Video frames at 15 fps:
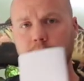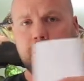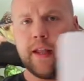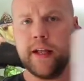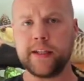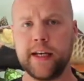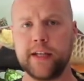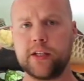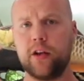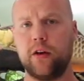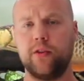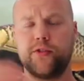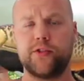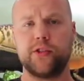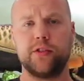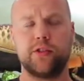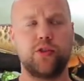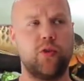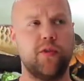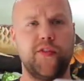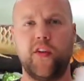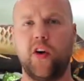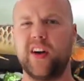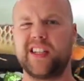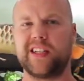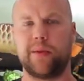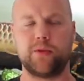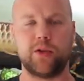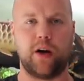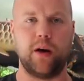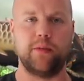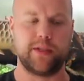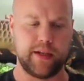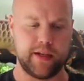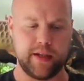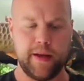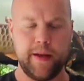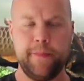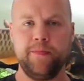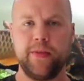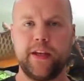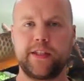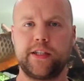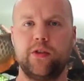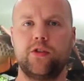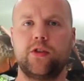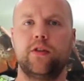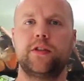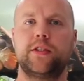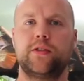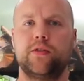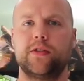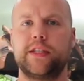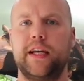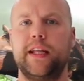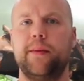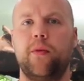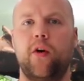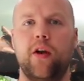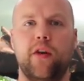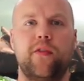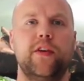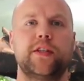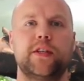they tend to sort of fight sometimes, and the silver dollars sort of take their mind off it.